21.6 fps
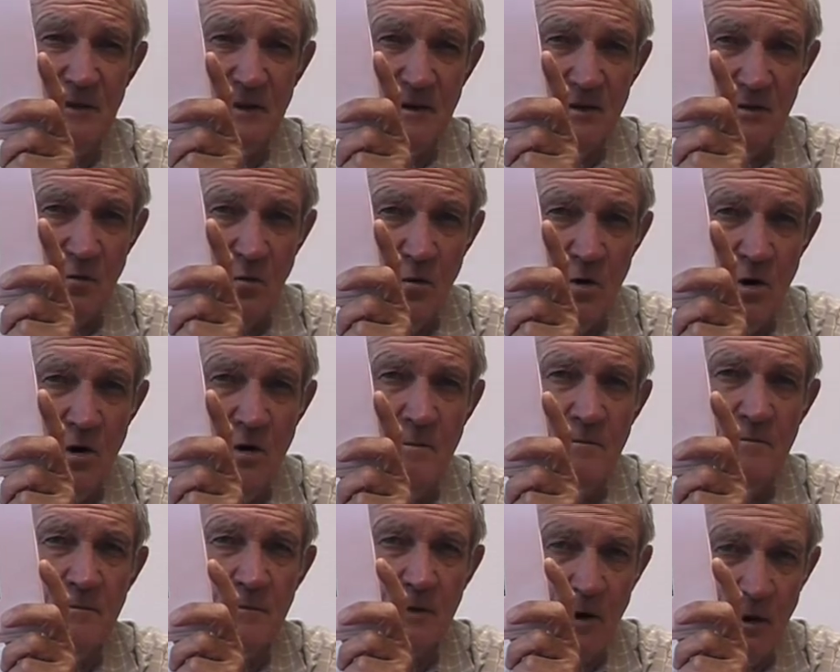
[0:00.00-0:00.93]

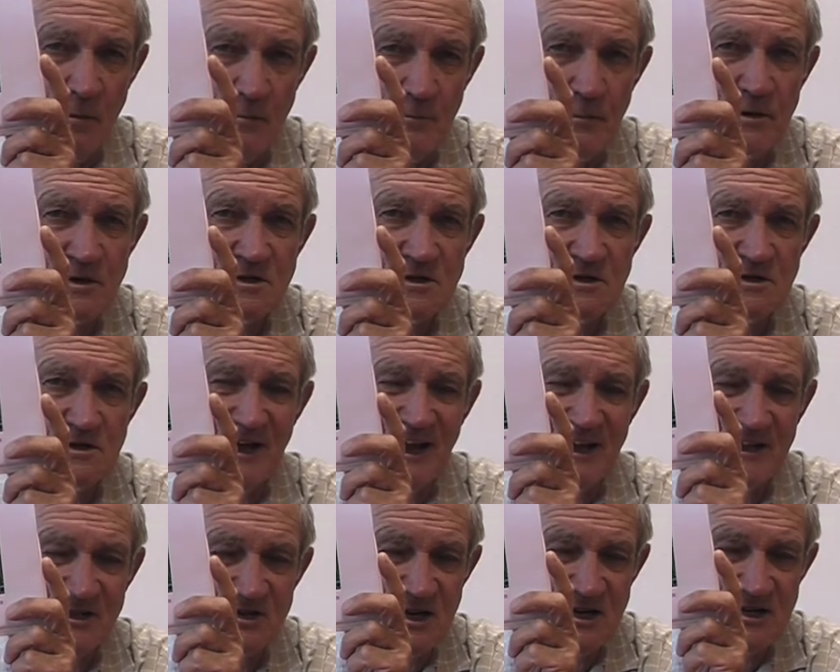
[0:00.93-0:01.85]
worm compost
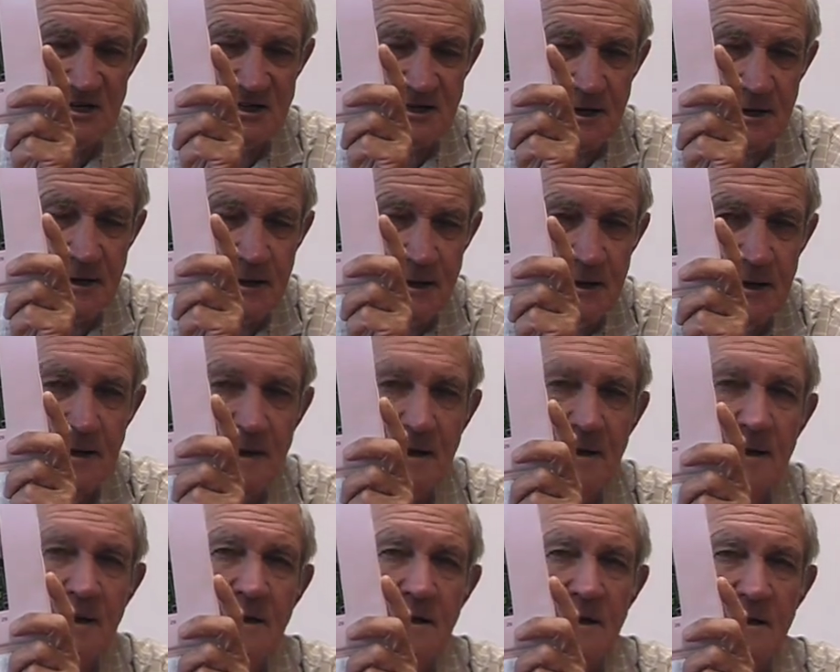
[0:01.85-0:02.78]
digester.
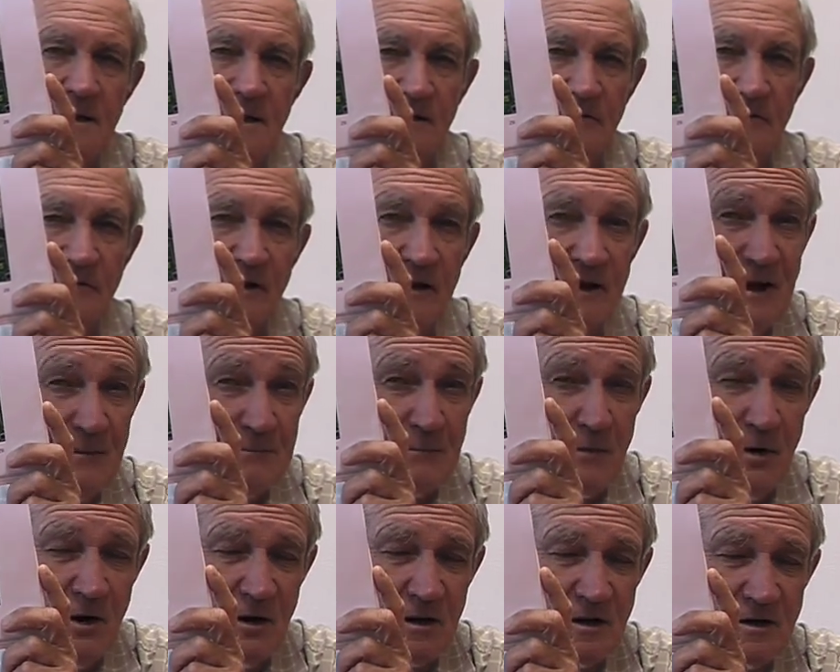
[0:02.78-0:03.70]
It's very
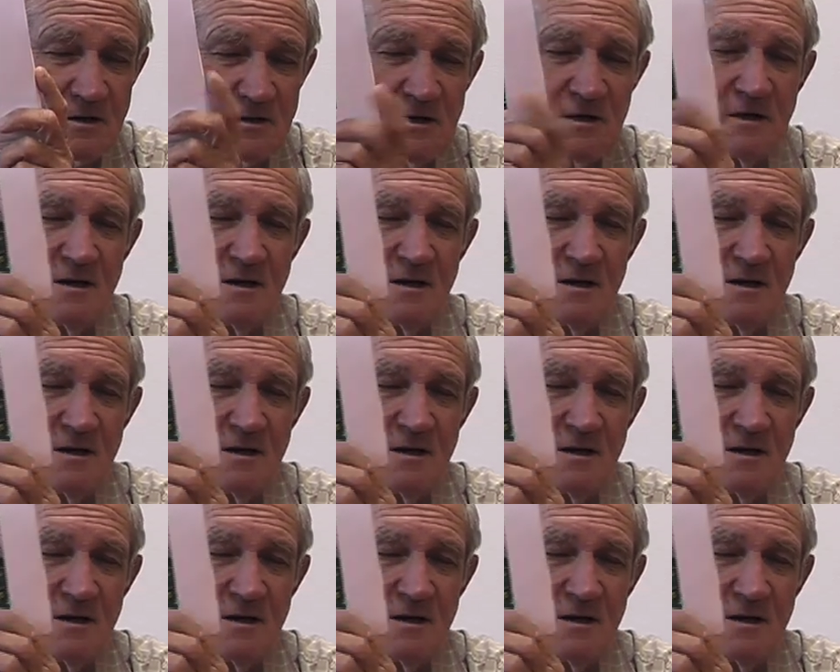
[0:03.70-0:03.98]
upmarket,